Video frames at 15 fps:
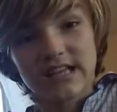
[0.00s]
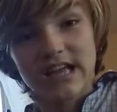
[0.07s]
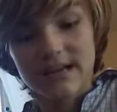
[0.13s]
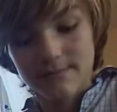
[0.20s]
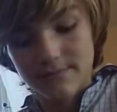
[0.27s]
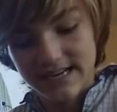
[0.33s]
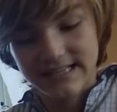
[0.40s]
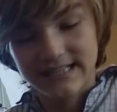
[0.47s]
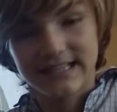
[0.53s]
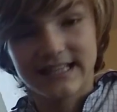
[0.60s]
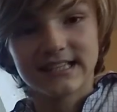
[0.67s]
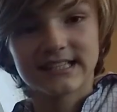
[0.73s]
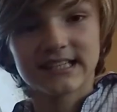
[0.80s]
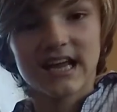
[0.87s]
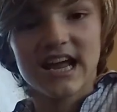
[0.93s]
I made
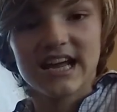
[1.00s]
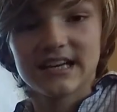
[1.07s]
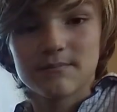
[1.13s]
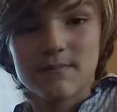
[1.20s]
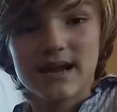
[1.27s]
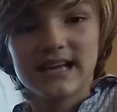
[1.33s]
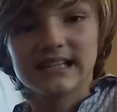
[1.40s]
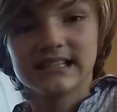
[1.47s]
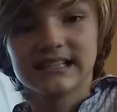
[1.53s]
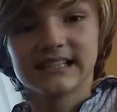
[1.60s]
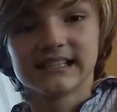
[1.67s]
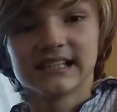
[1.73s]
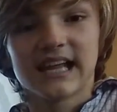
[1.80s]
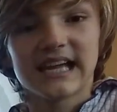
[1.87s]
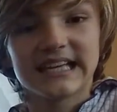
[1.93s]
this side mainly
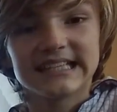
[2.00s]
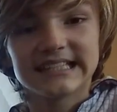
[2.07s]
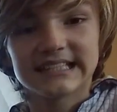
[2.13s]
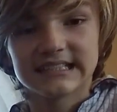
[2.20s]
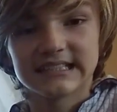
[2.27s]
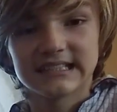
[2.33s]
light